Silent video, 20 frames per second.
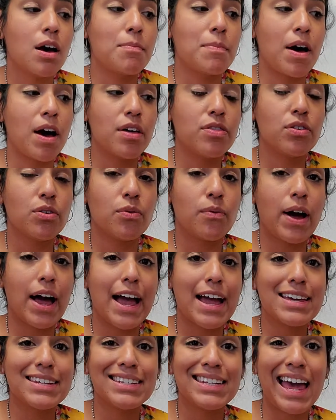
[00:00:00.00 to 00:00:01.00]

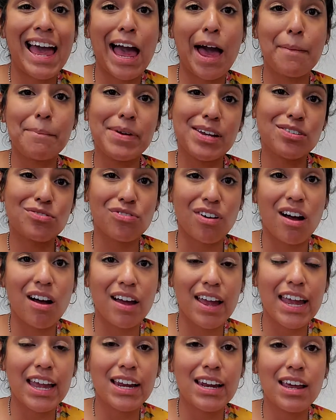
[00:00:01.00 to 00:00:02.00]
Otherwise, happy
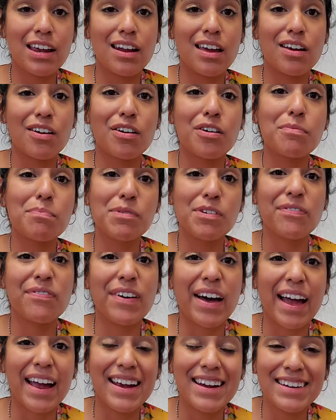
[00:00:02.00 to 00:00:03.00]
drawing, and I hope you
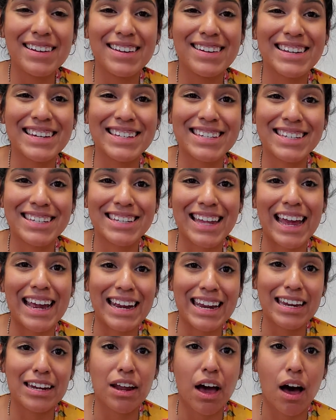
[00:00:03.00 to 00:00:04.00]
find an
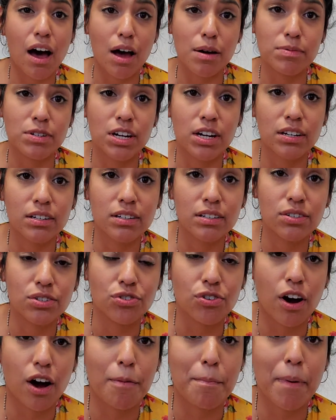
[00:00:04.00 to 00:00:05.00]
exciting object to
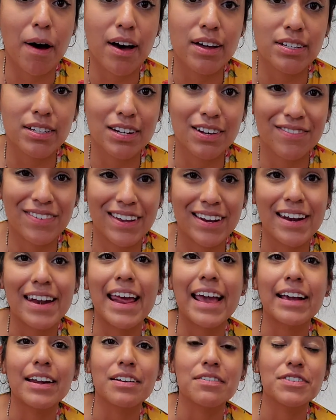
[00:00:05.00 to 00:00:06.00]
draw a positive and
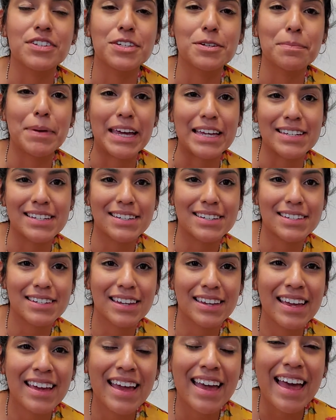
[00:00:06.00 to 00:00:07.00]
negative space.
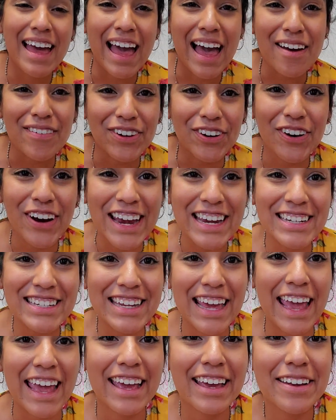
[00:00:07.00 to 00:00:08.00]
Have a great day.